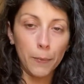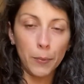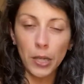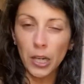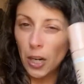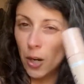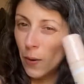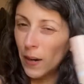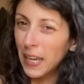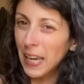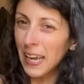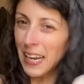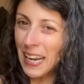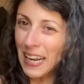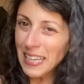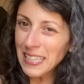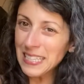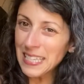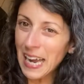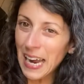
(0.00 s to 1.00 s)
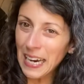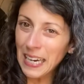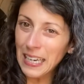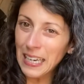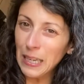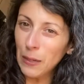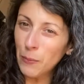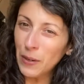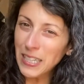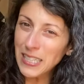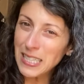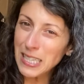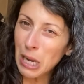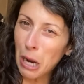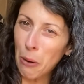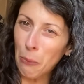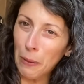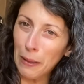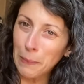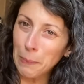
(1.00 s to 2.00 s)
You know, I get anxiety when it's
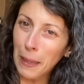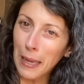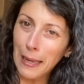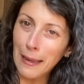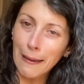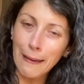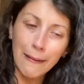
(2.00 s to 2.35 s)
not with me.